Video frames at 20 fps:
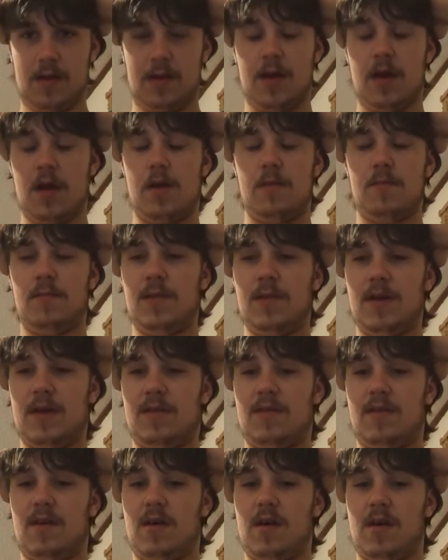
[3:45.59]
Um,
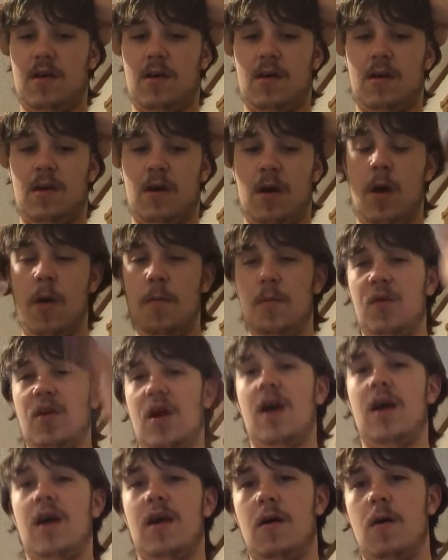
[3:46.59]
but uh, hope you
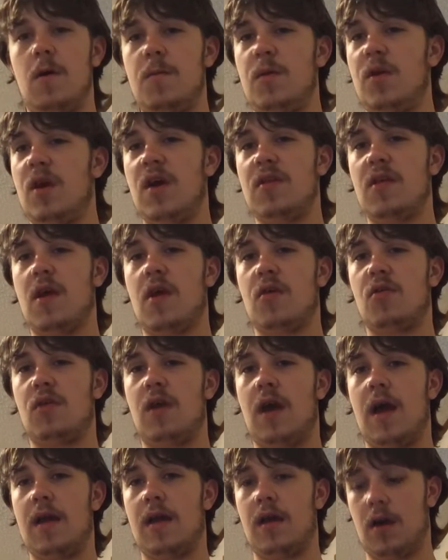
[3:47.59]
guys hope you guys
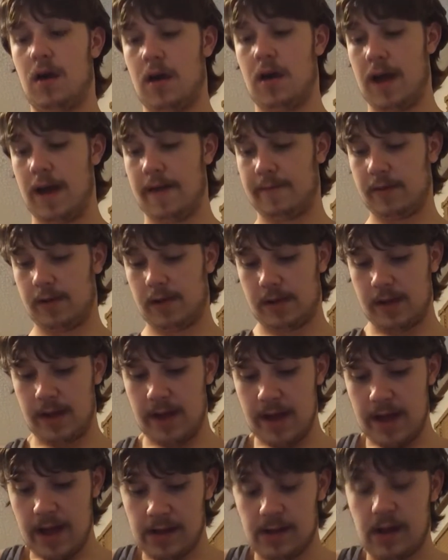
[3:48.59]
actually had a have a
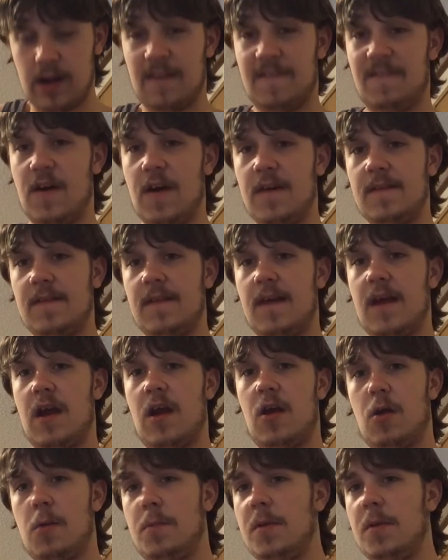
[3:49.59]
lot of fun there.